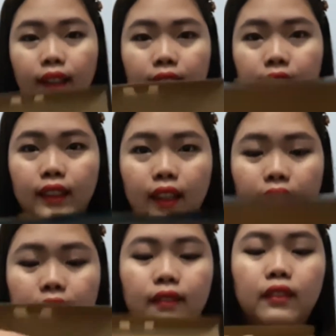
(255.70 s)
and
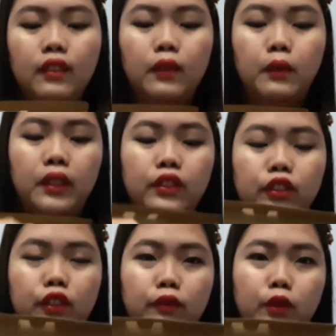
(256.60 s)
then when you
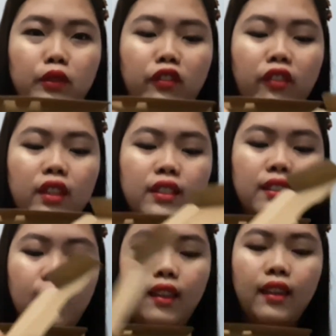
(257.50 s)
remove this
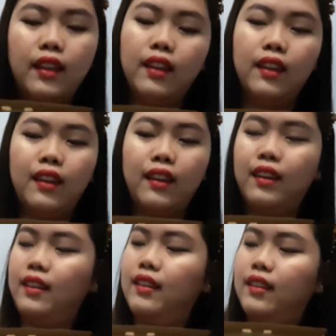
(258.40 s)
thing,
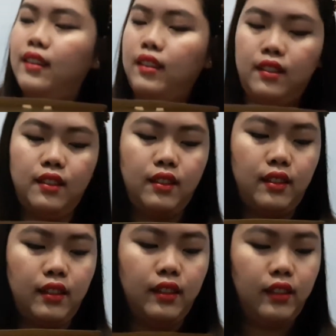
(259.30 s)

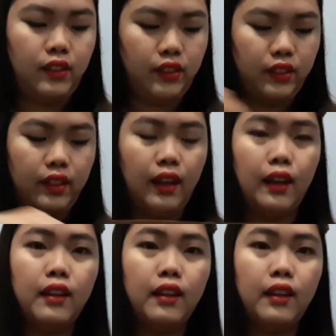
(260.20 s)
here's the